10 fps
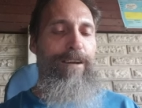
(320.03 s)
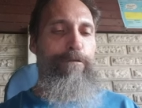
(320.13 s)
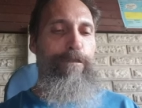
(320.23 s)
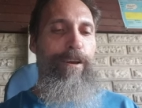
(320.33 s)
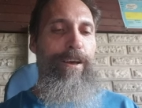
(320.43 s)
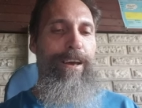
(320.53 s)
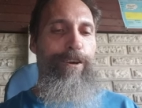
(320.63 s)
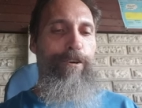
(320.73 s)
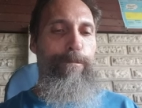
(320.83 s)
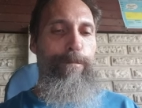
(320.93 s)
following a
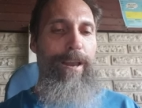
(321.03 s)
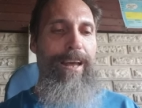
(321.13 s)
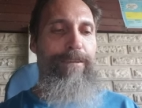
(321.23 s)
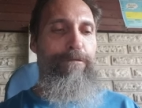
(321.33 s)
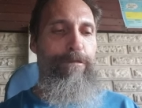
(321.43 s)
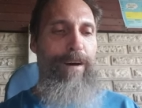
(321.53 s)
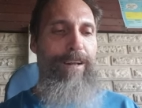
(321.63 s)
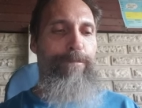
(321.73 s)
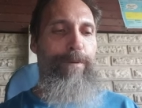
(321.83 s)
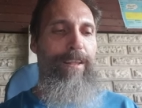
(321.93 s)
complaint
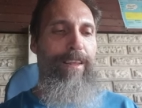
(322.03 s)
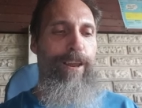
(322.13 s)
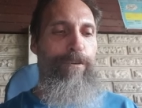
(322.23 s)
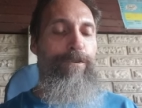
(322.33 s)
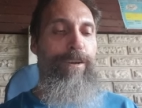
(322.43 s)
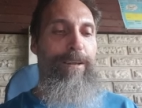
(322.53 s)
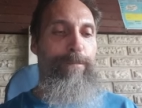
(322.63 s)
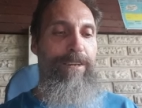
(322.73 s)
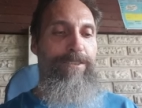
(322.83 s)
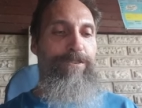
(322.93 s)
filed by the local
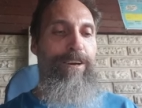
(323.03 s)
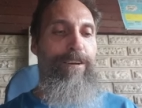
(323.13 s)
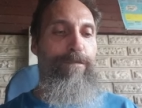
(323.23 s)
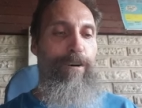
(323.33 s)
administrative